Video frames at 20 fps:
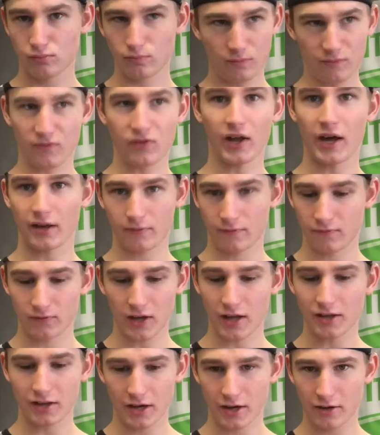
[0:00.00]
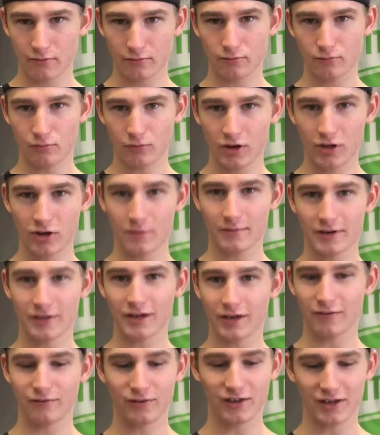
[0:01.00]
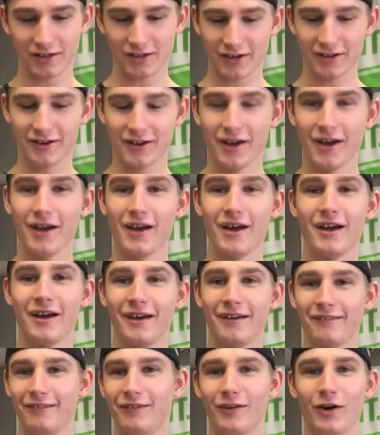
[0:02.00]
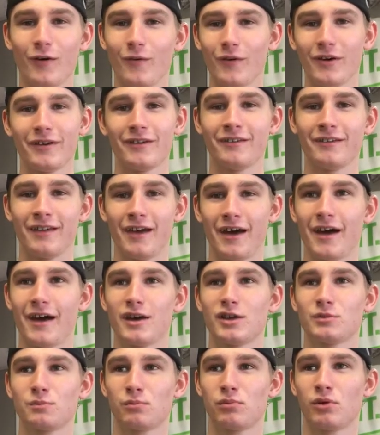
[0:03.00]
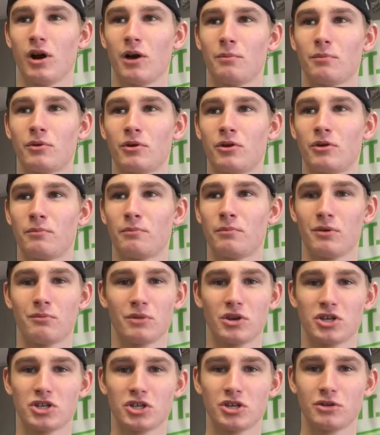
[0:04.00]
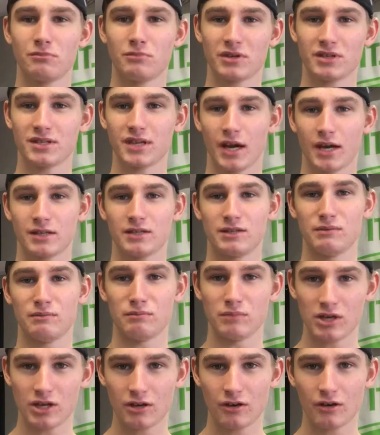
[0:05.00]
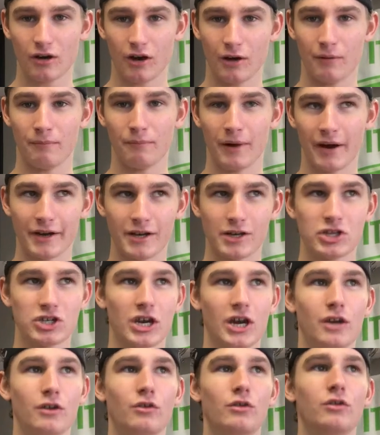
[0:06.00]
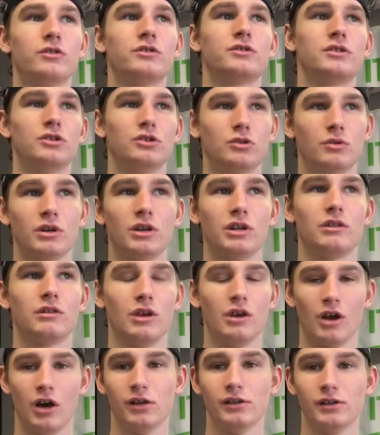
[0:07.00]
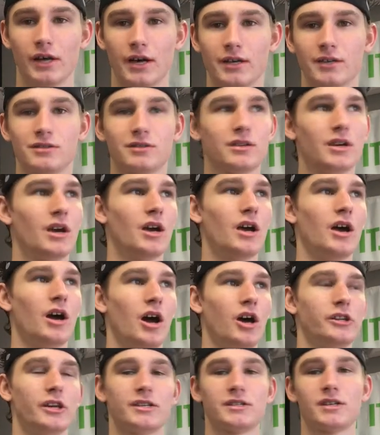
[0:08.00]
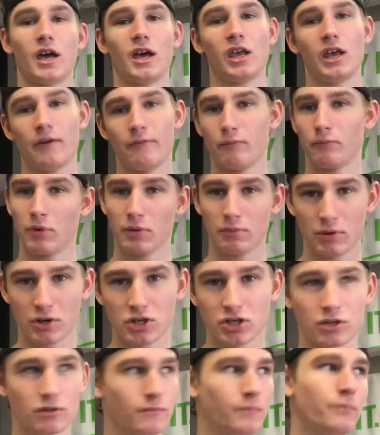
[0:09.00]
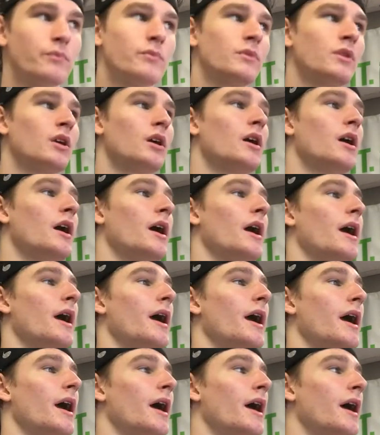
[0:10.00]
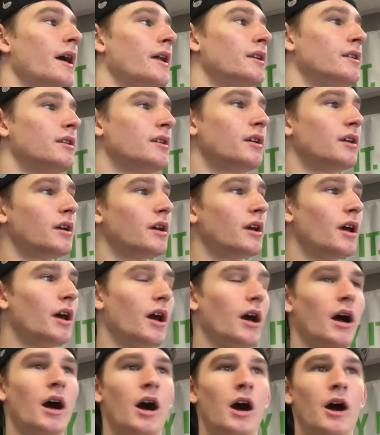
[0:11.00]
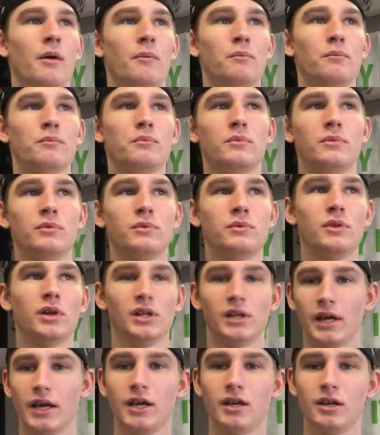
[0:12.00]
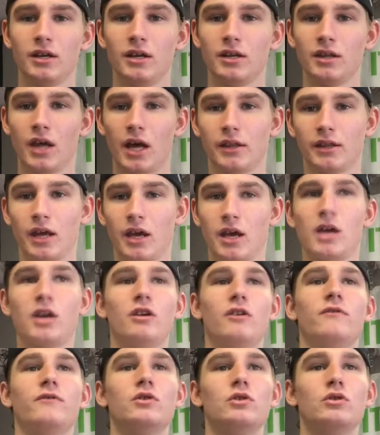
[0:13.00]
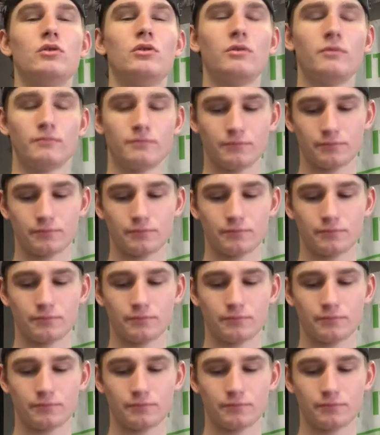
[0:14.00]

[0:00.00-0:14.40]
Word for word: flat flatline right here on my deck flatline. No one has proper permission besides me on my channel to do anything unless unless I give them permission. And um, the lady that they interviewed,